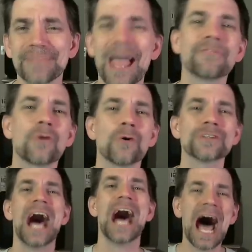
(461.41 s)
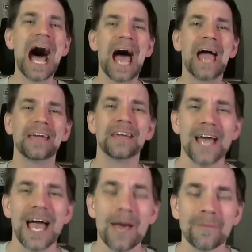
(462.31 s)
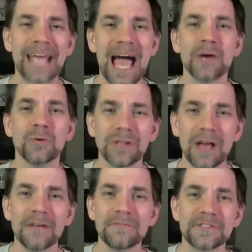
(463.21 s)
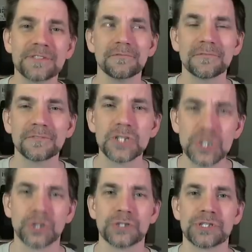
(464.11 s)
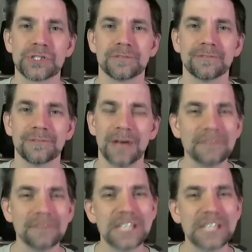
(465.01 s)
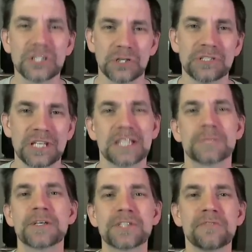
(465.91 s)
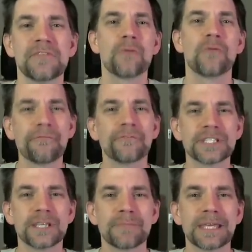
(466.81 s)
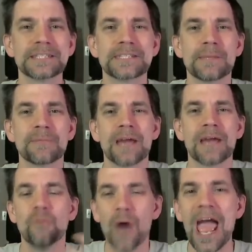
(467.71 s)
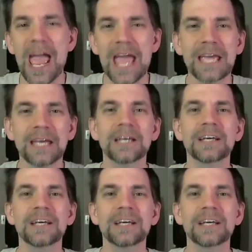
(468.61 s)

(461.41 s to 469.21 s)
Now, of course, I am a guy who loves shirts. I love t-shirts, and especially if they reference something in some kind of way